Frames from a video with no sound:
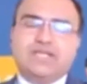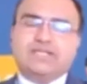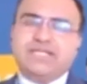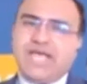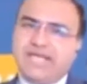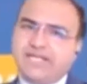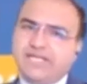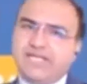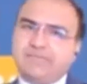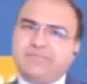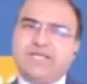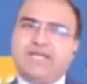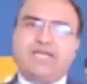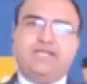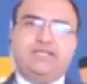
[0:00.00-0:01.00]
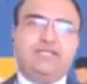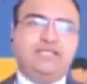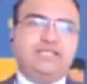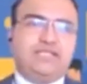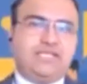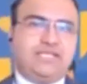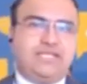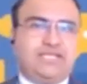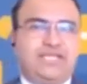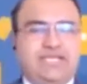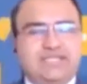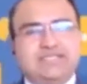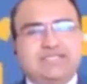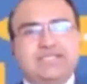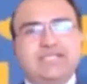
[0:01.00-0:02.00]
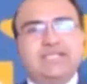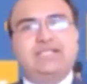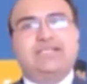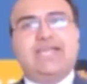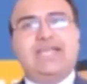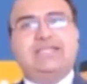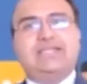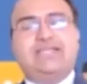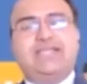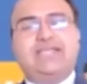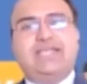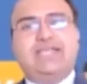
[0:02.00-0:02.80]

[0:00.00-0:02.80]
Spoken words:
The idea behind a gig is that